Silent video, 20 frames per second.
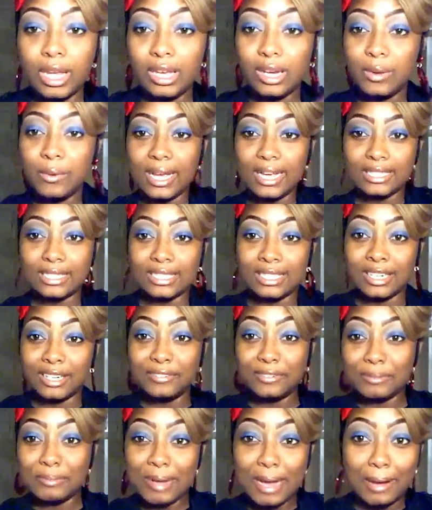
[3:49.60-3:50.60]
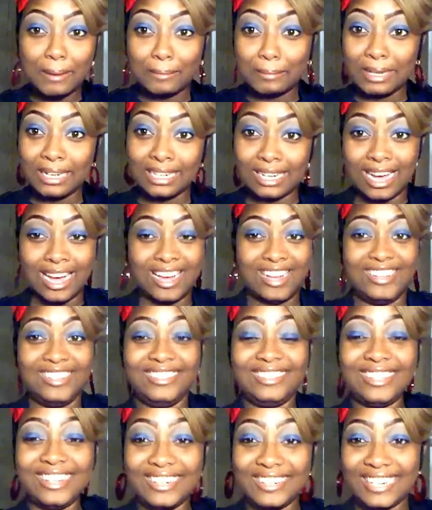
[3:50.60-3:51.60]
Anyways, enough about me,
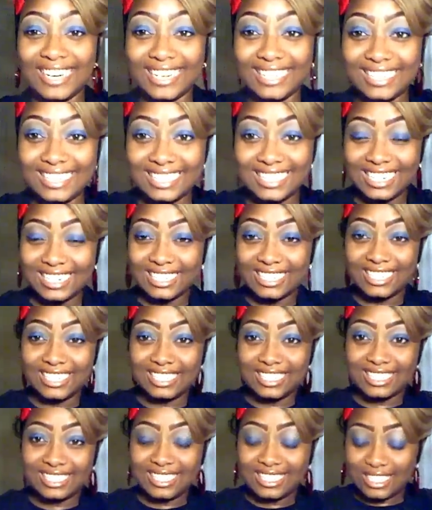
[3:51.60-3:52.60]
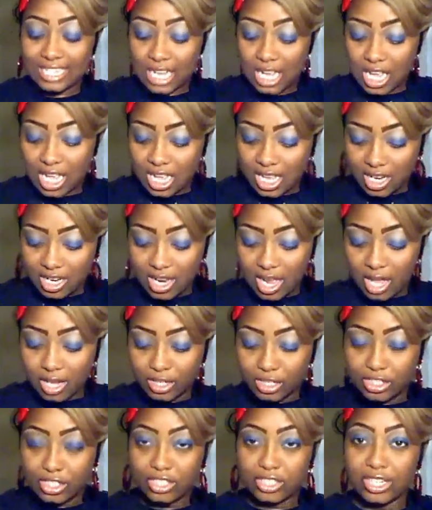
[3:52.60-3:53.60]
y'all. Okay, let's get into this
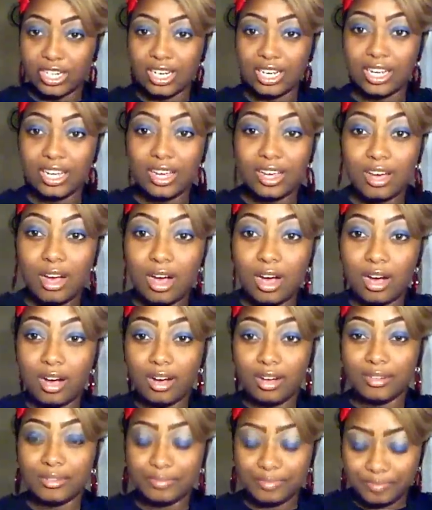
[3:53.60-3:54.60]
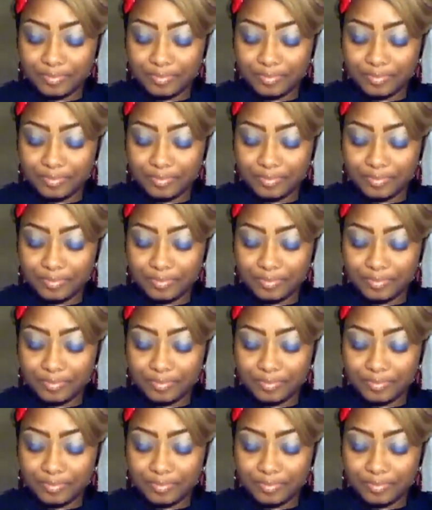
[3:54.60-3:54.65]
Dollar Tree haul.